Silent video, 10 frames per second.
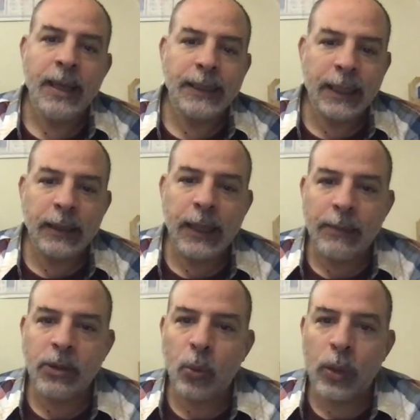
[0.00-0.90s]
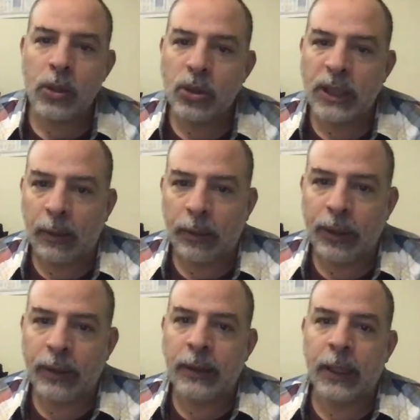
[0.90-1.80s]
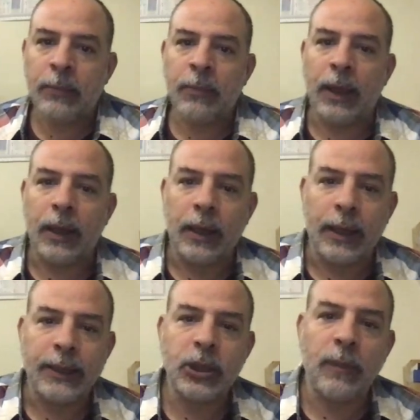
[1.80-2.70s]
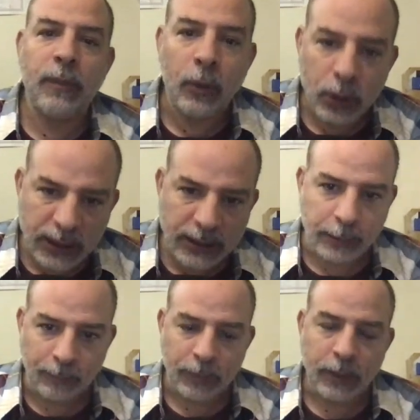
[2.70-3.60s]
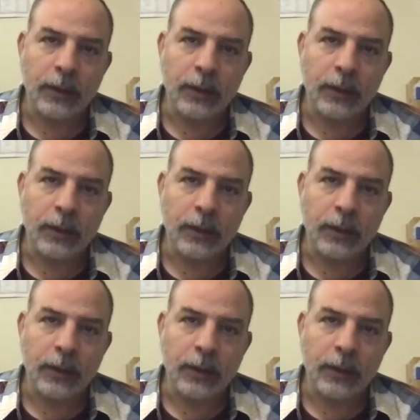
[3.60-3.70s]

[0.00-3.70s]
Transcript: Sometimes we use something named a stop flow system.